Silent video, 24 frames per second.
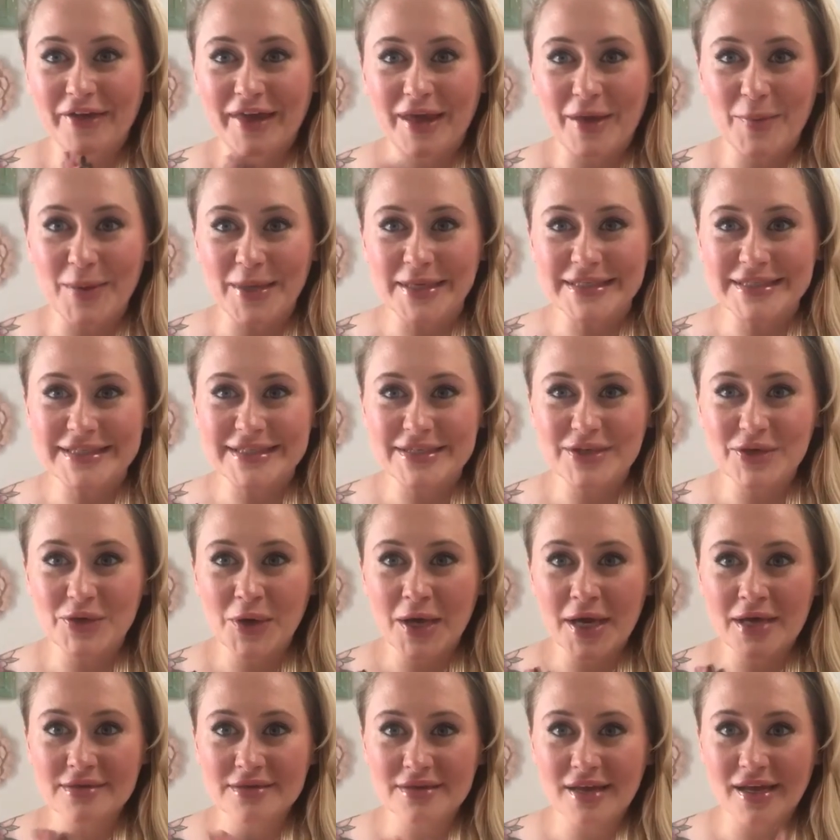Can't wait to see you
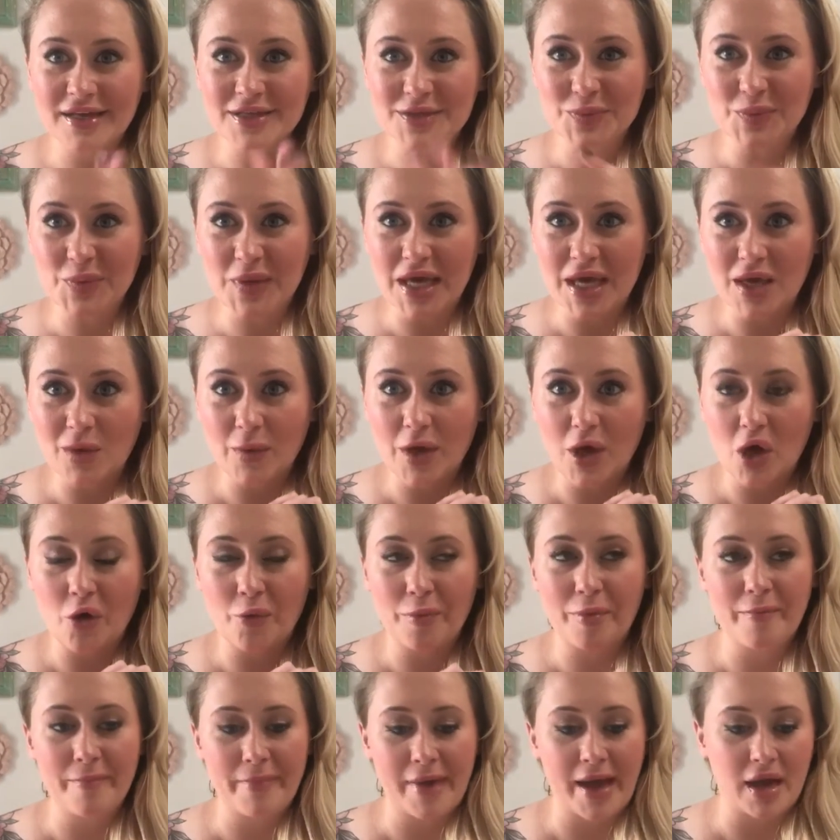guys next week. We
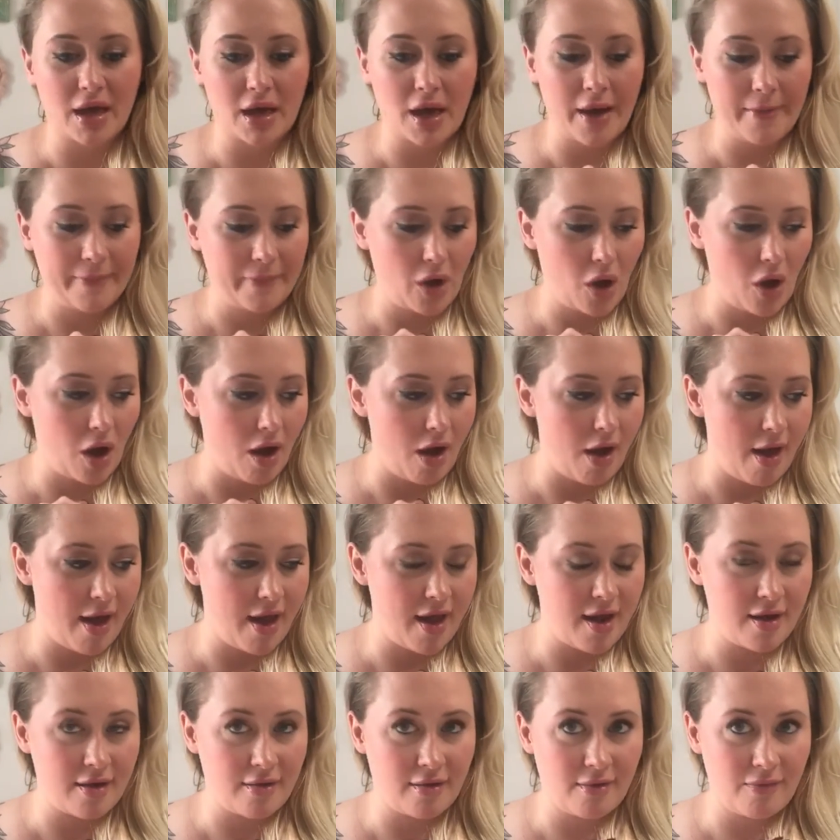open back up
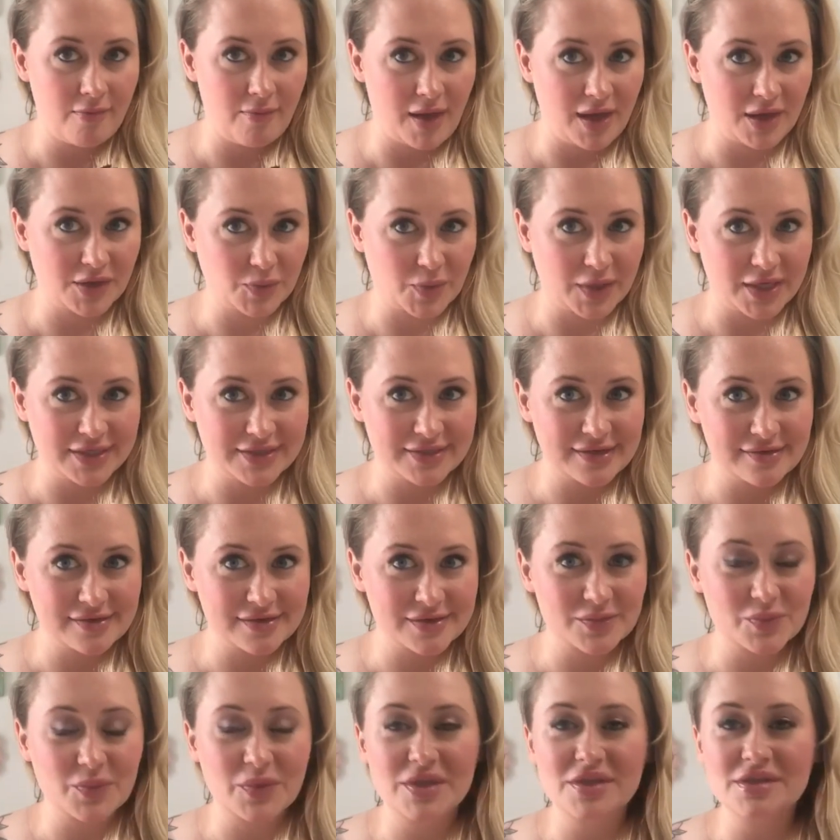on May 26th,
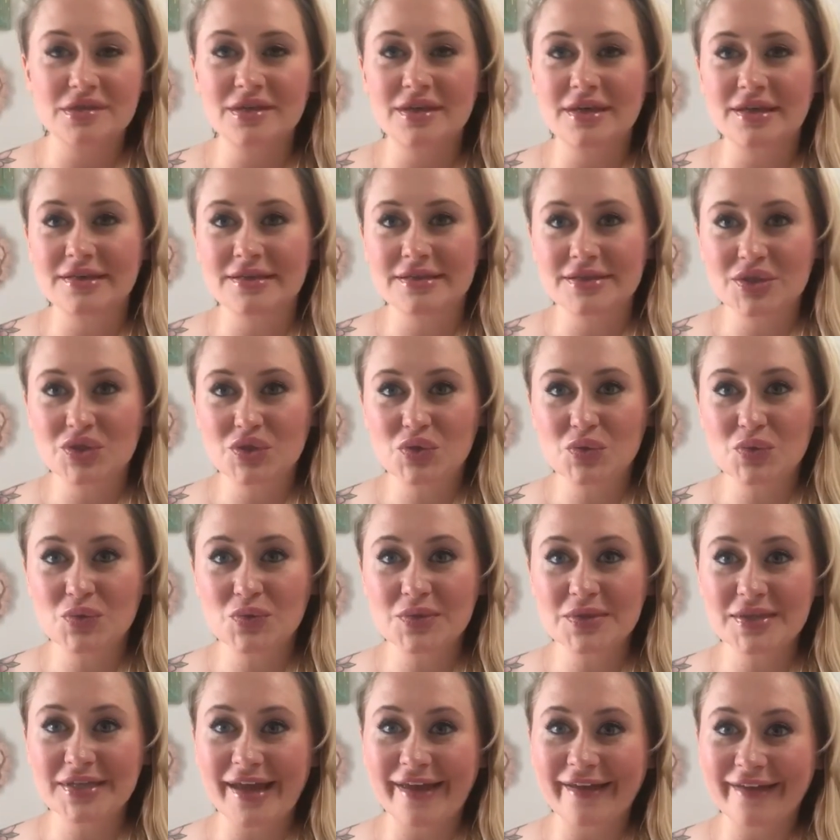which is
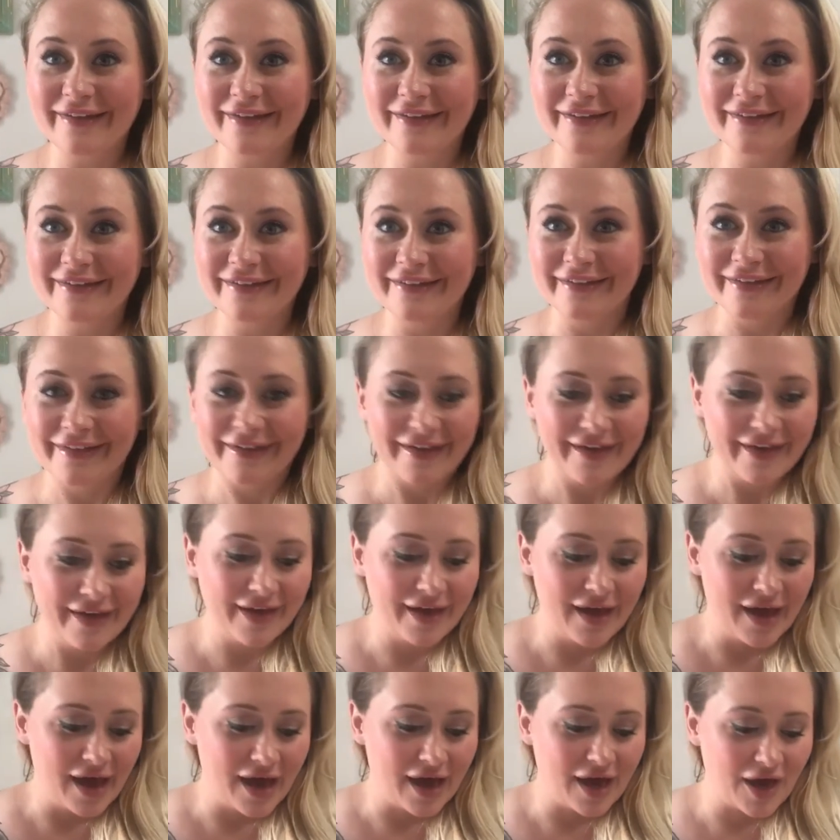Tuesday.
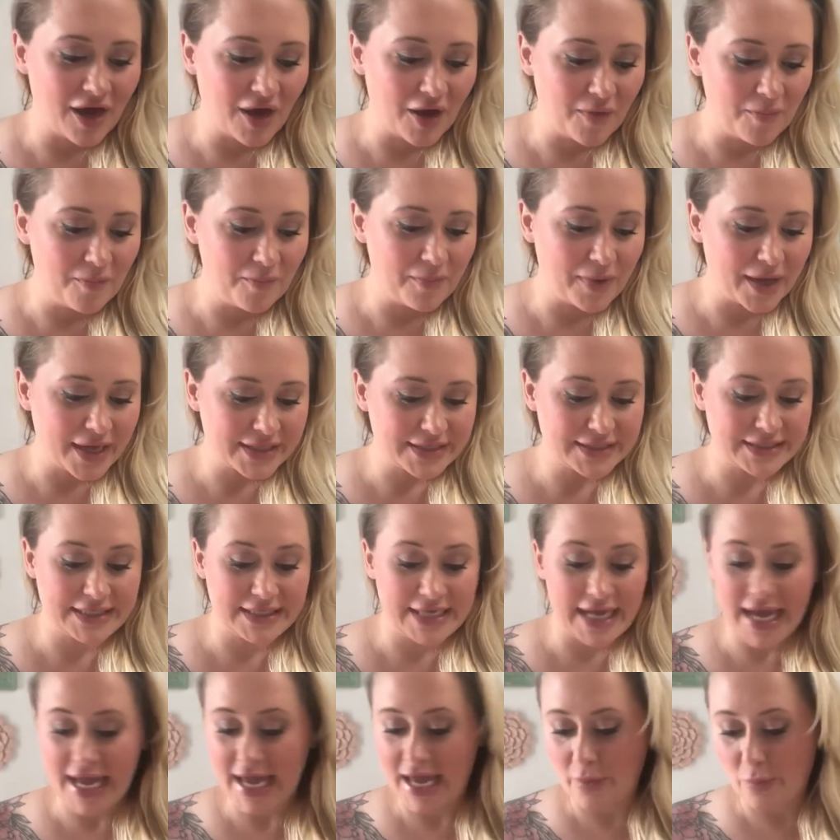But
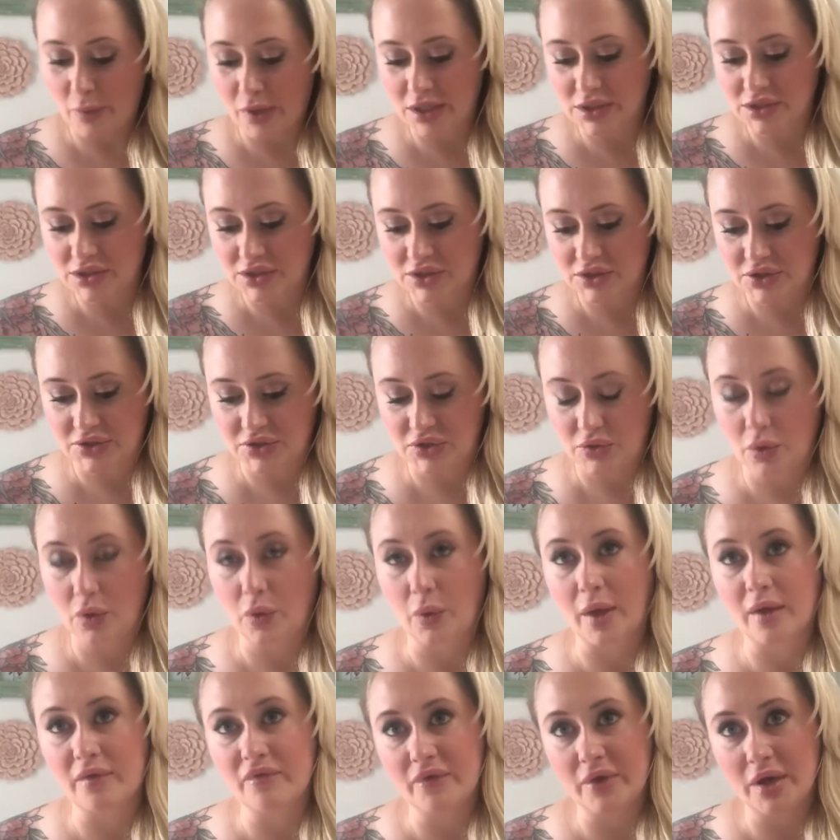today I wanted to just do a
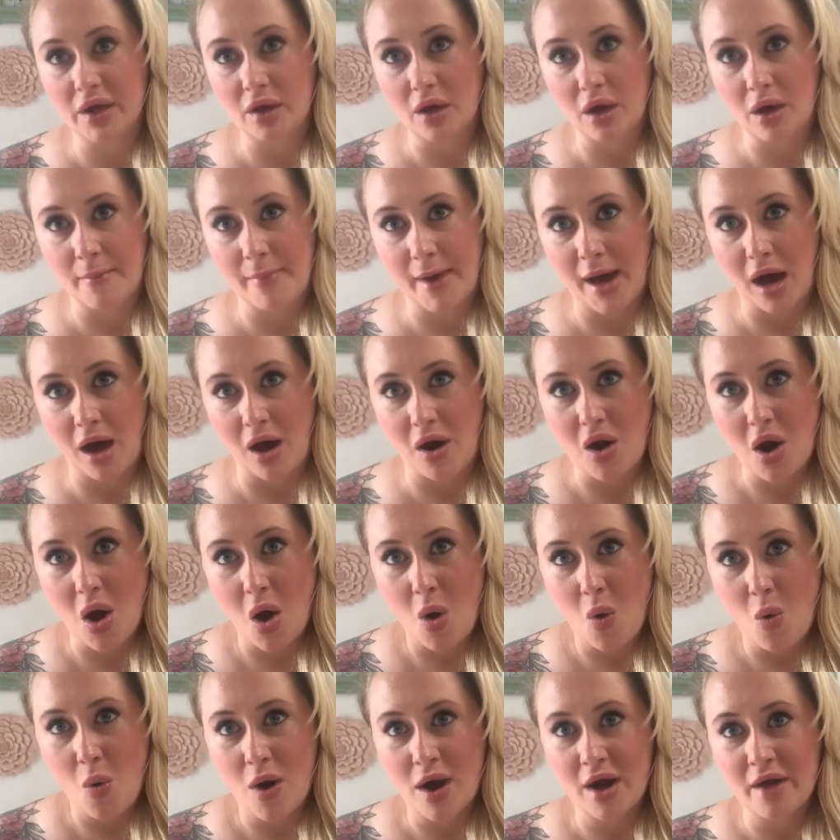quick video about
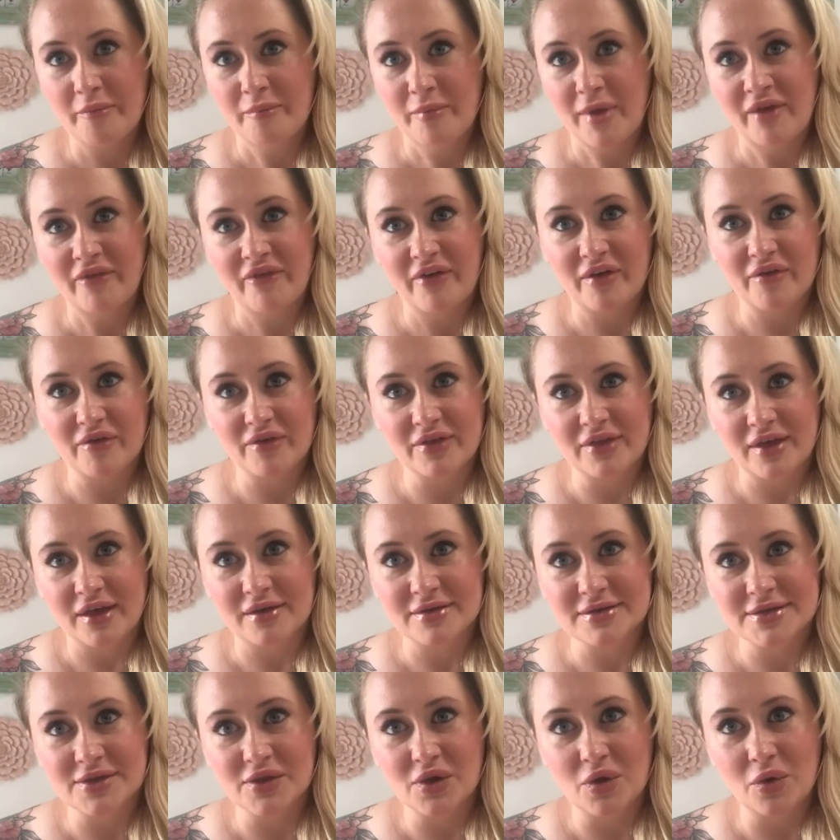one of my favorite things
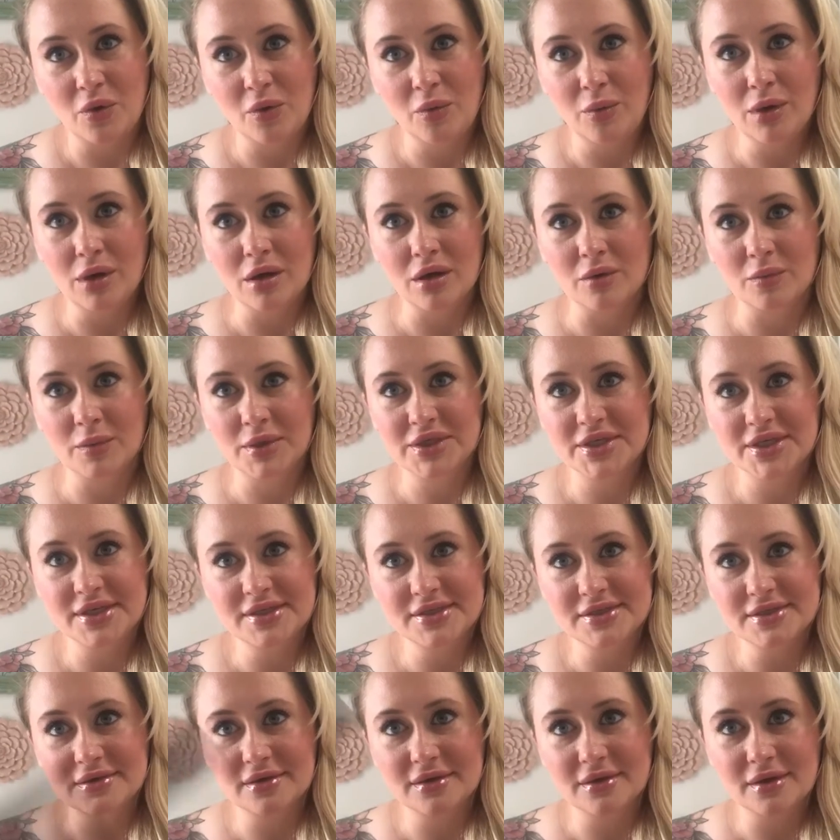in the whole world, which is
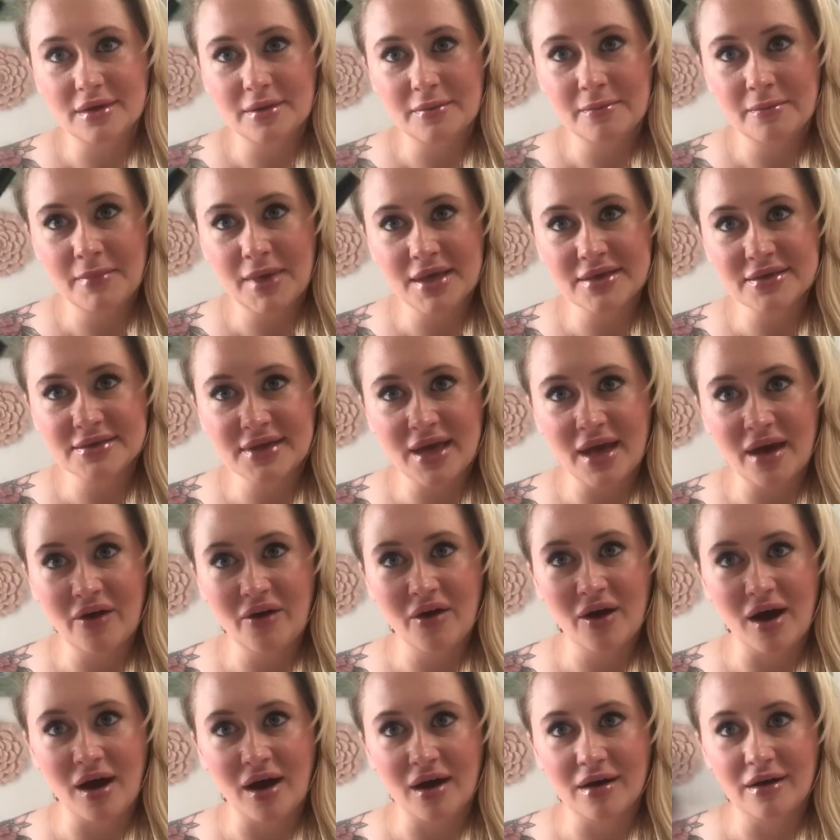
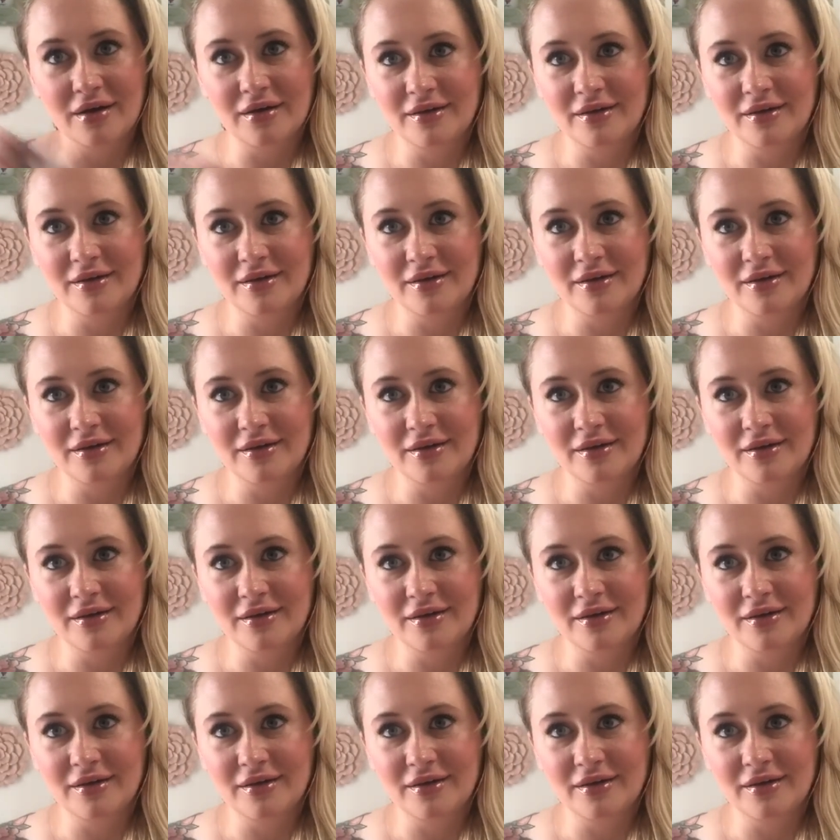mascara.